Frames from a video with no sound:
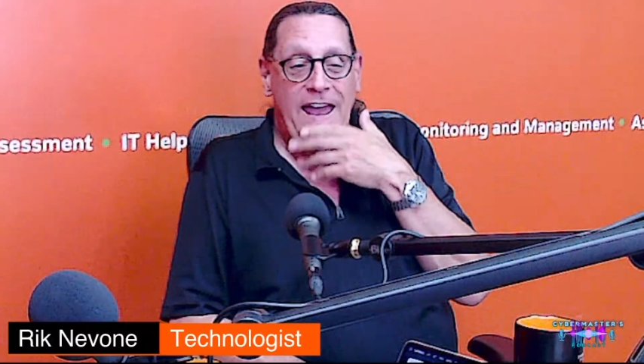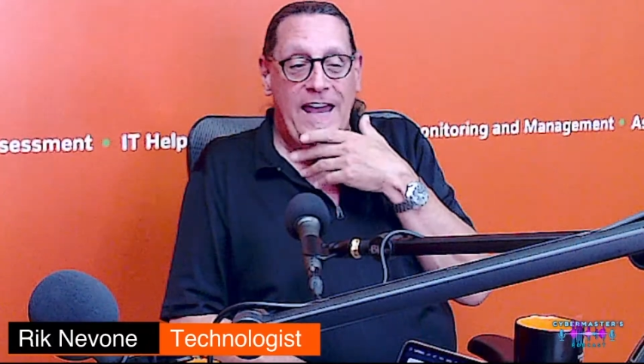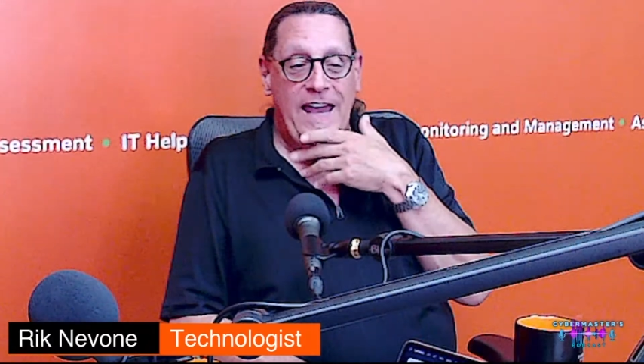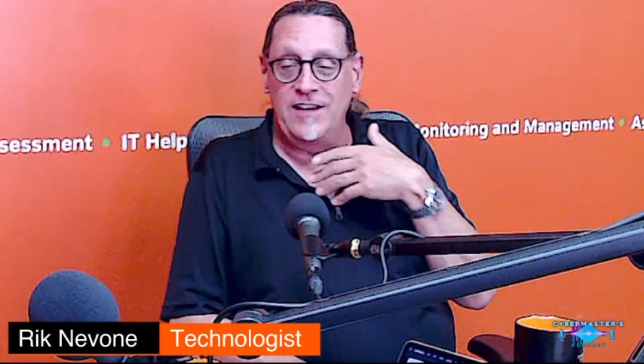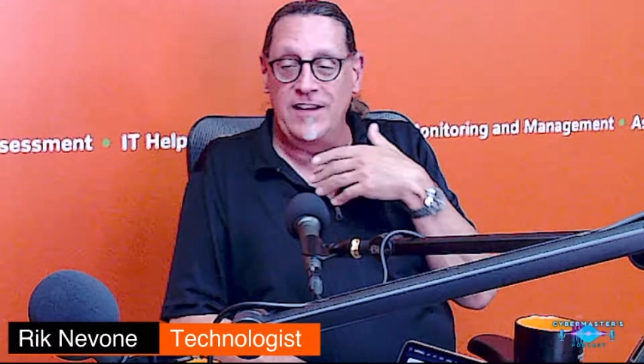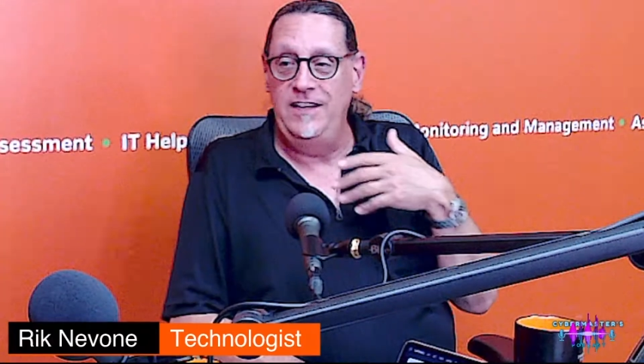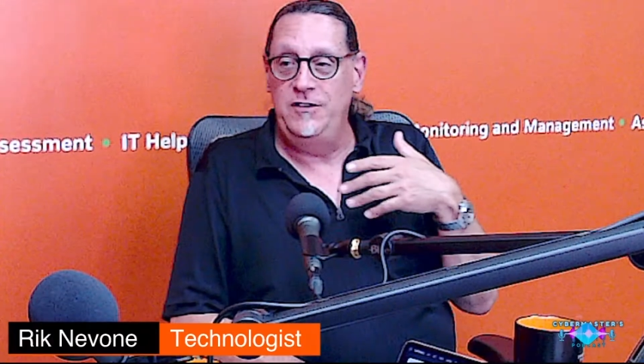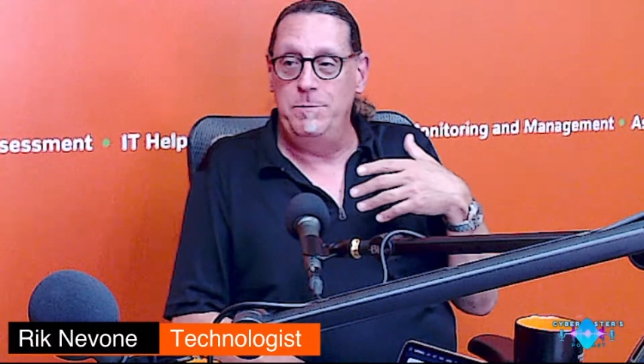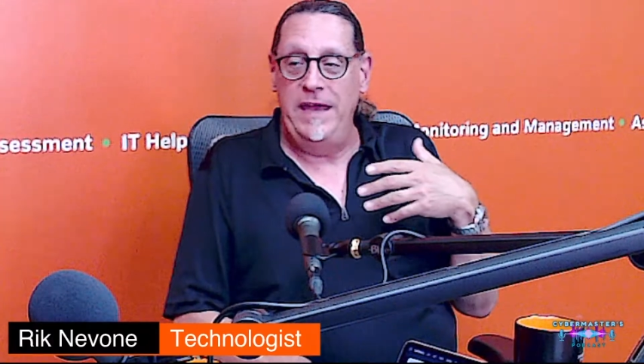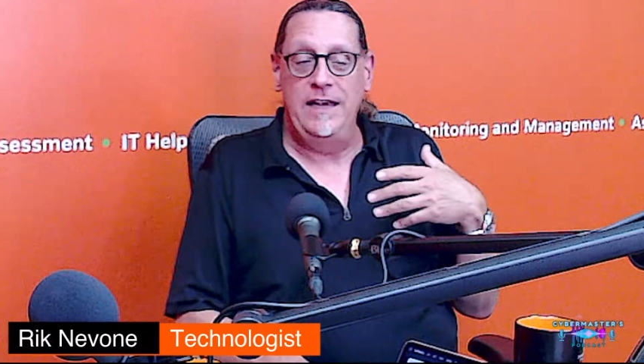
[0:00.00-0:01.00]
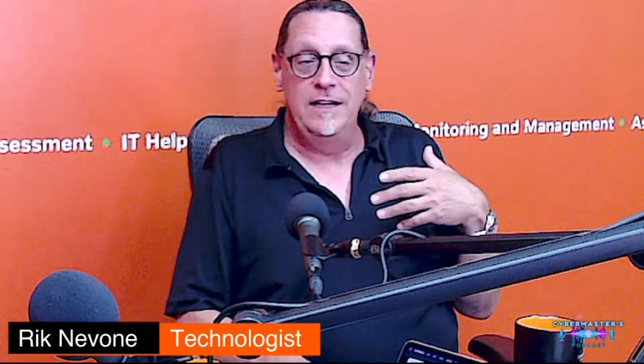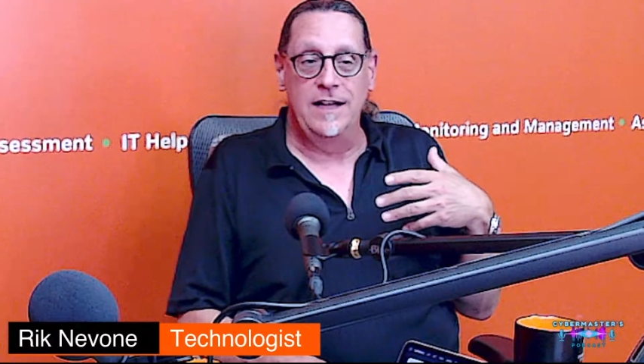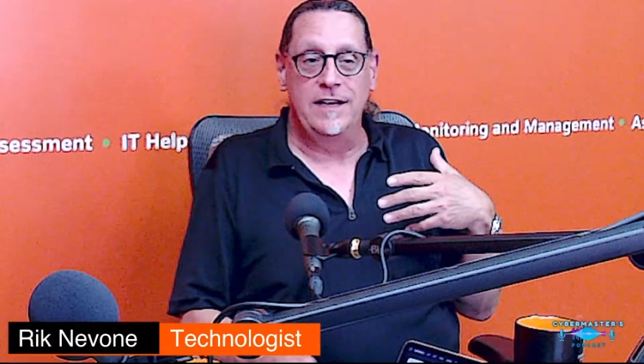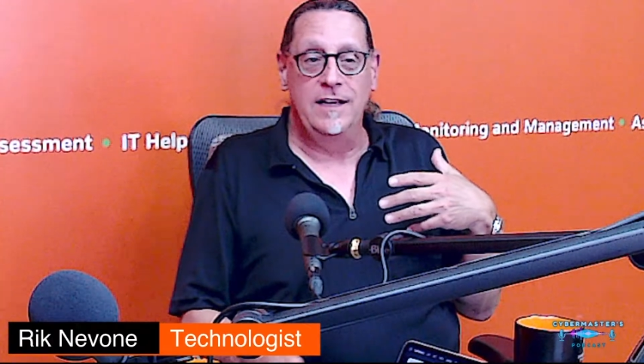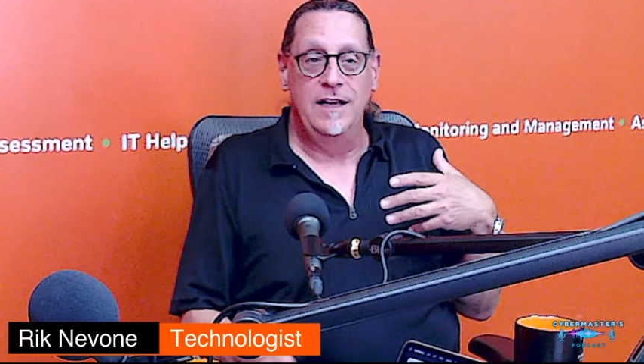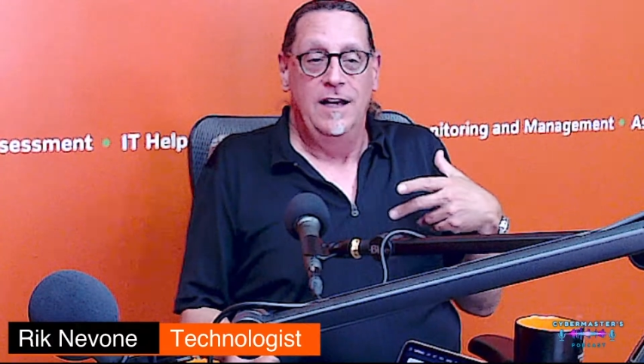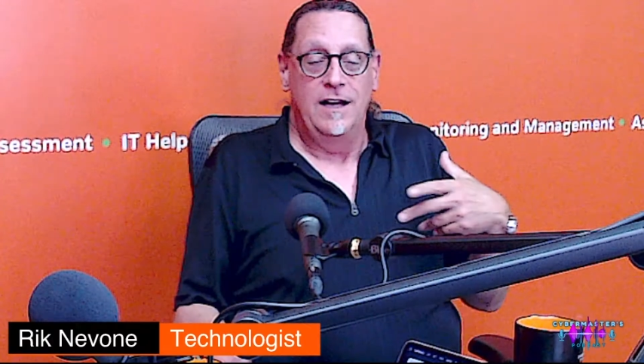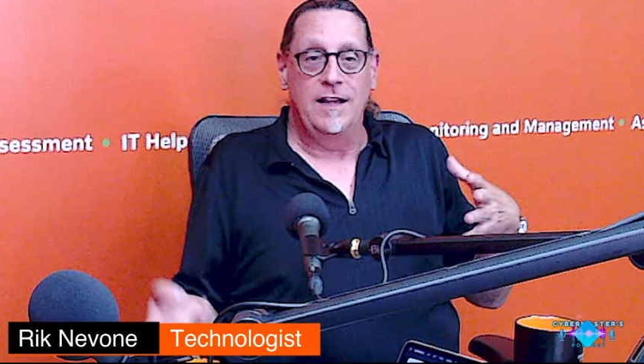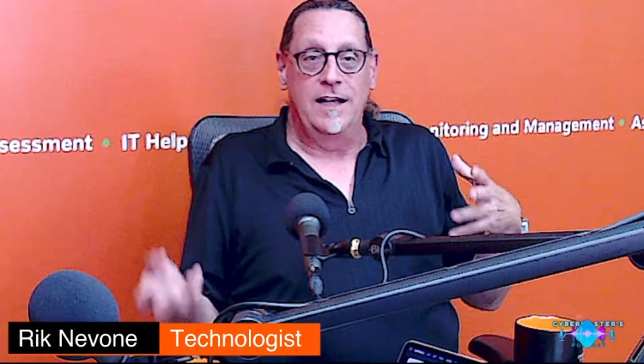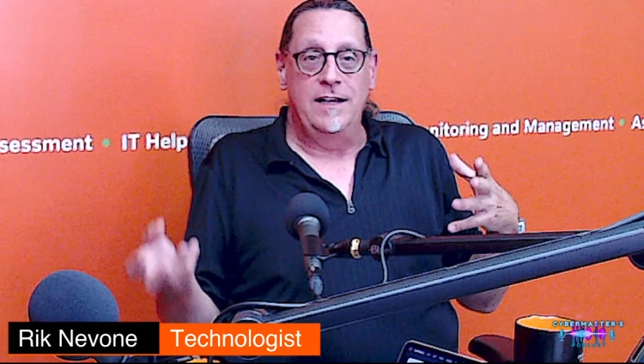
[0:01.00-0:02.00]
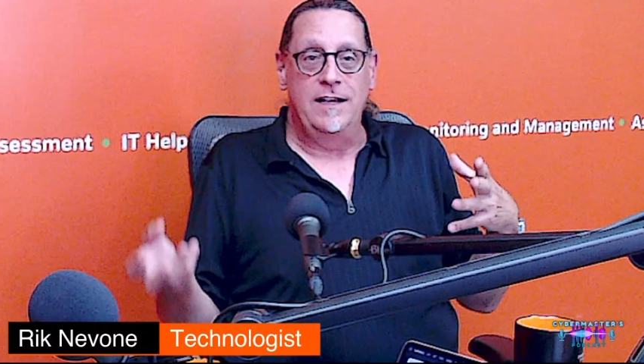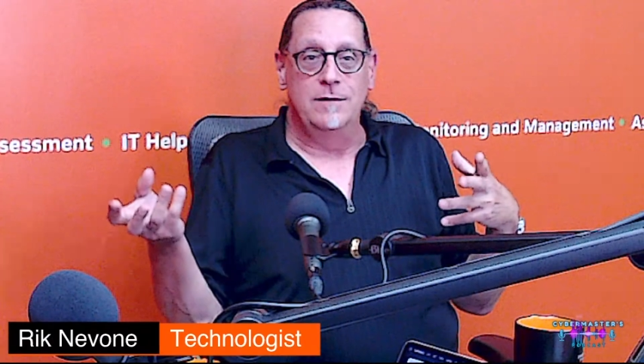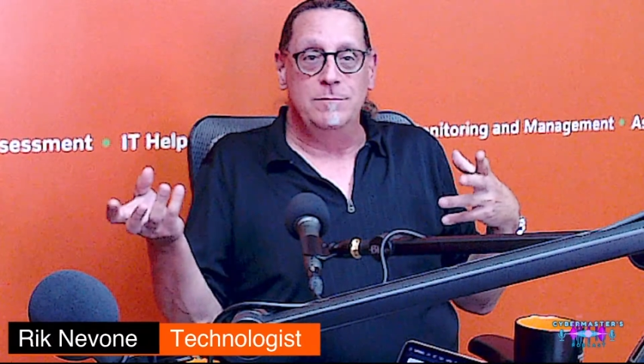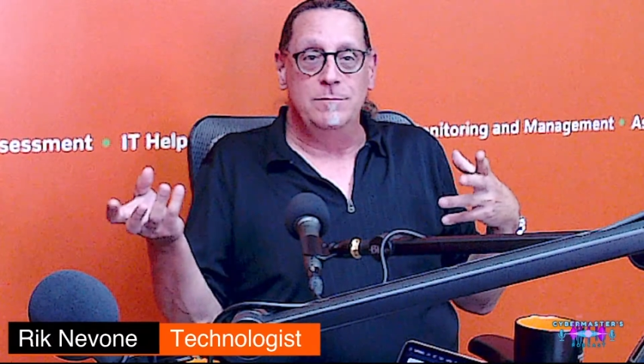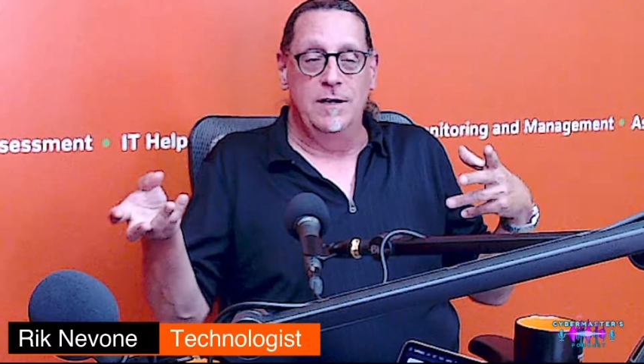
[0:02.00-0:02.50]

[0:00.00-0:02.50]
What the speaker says: and it's like he's making like a